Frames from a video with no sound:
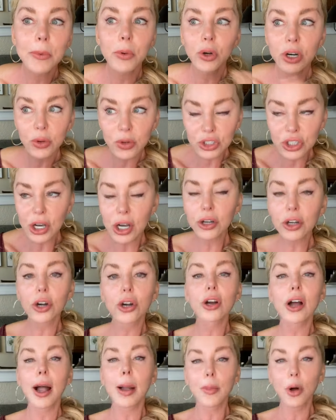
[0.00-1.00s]
when it was
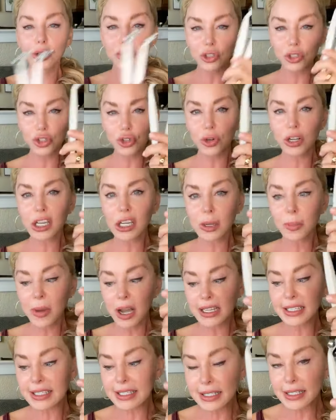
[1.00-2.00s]
younger, I'm also tricking
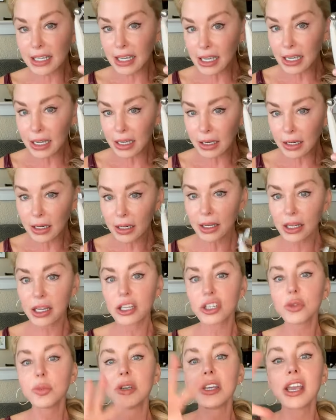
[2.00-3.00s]
my skin
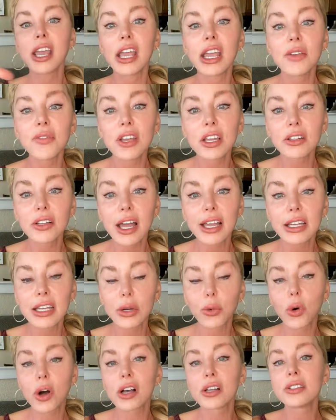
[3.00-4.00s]
into behaving like
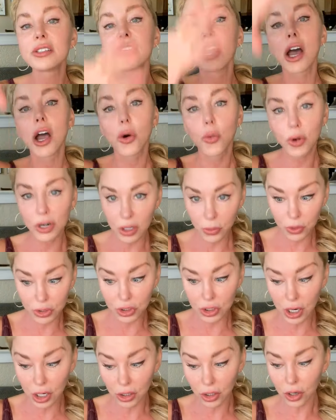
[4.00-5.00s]
it was when it
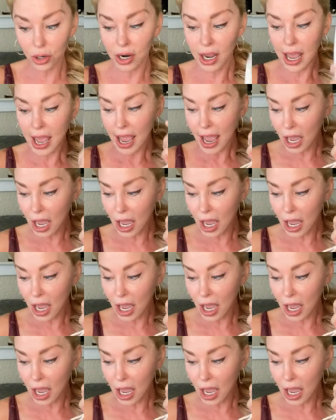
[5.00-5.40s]
was younger.